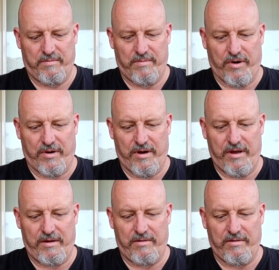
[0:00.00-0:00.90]

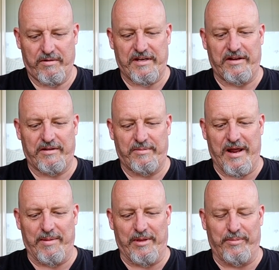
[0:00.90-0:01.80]
By, or is that the
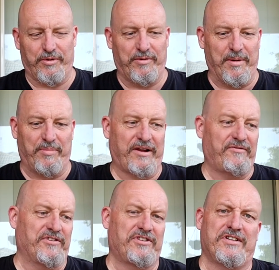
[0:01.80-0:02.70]
name of the brewery?
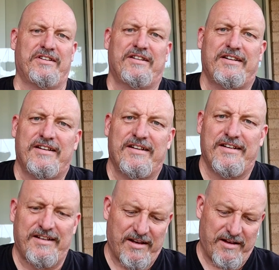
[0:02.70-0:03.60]
Breakfast.
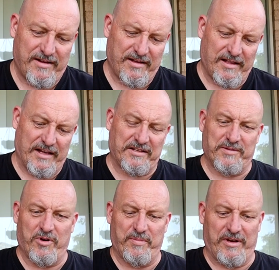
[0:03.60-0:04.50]
Glasses
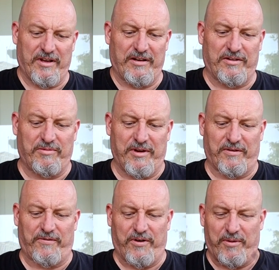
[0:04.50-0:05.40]
might be needed to read
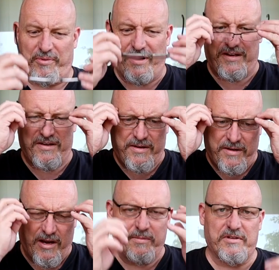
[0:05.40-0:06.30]
the fine print.
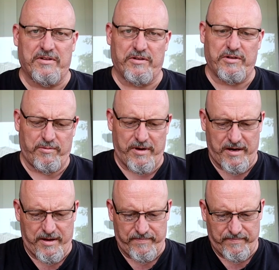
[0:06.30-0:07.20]
Hope it's not too
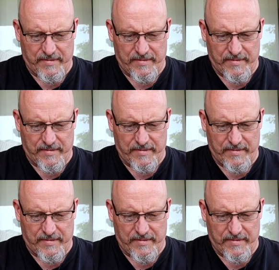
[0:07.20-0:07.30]
windy.